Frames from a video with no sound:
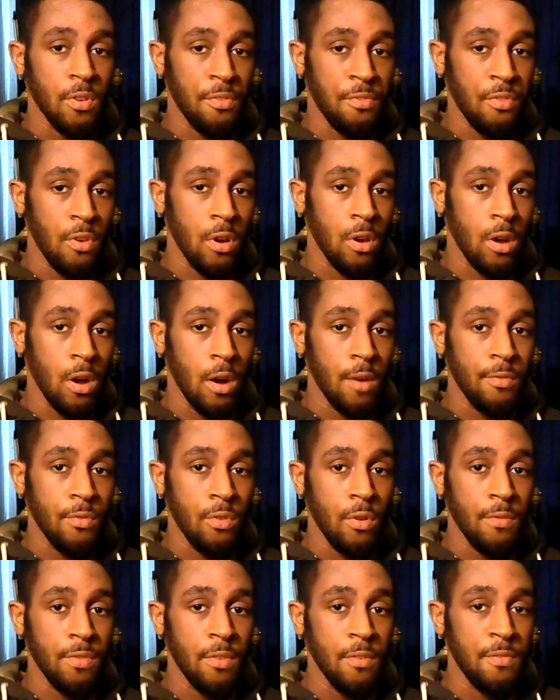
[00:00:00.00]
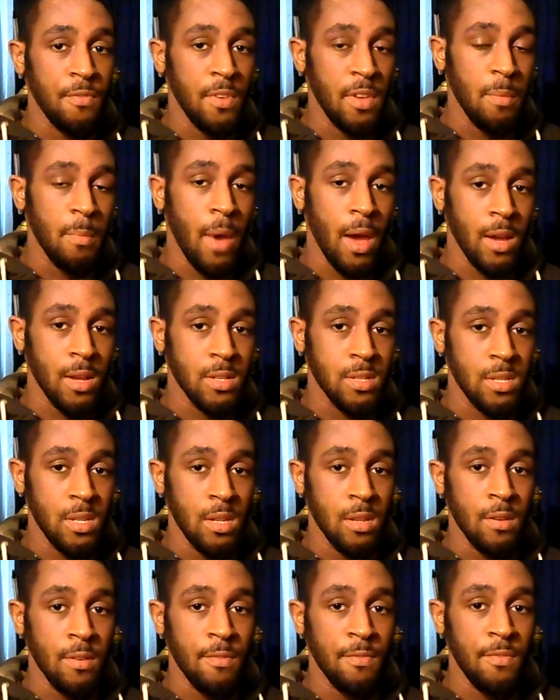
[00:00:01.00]
It's for the front cover of the V
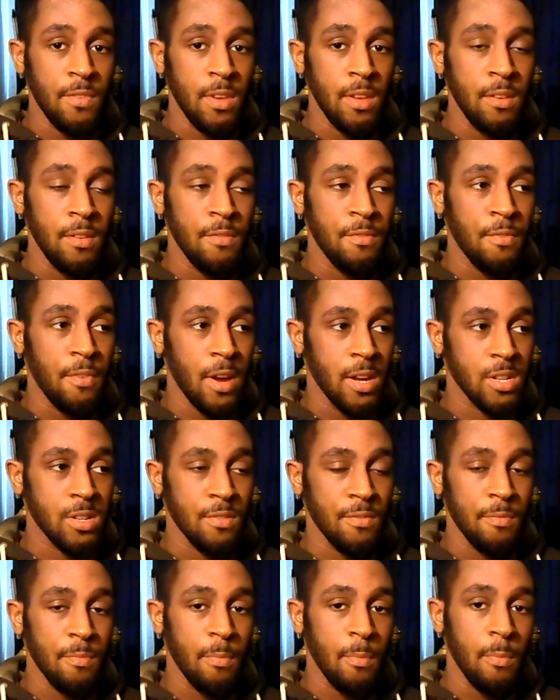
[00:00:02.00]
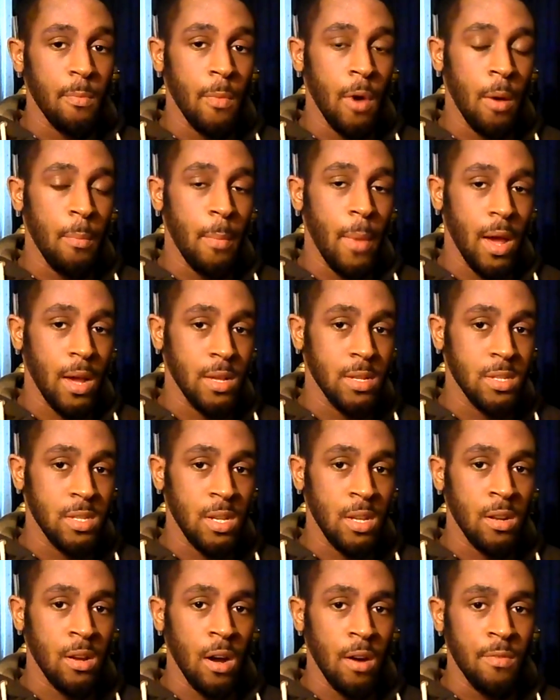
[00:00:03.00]
magazine, a V fashion
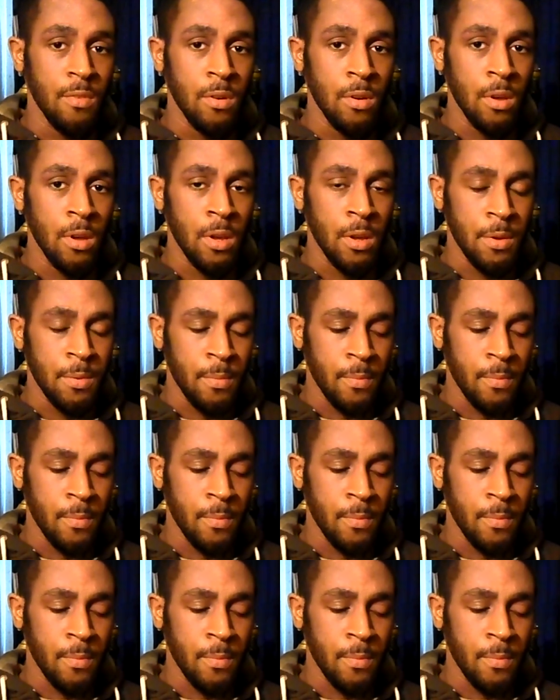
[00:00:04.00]
magazine cover.